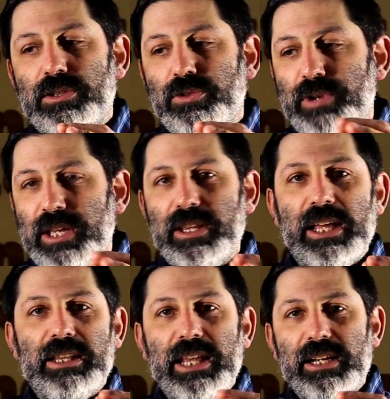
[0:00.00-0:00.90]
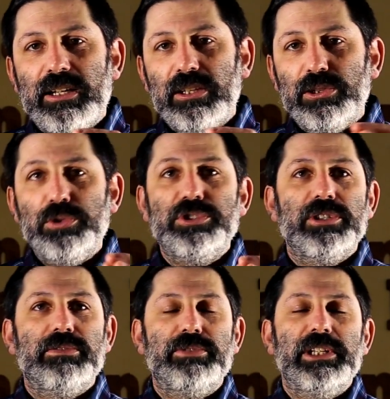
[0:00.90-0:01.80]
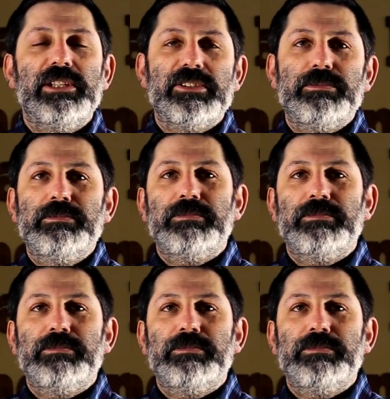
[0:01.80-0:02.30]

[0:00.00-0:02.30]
create that illusion of realism.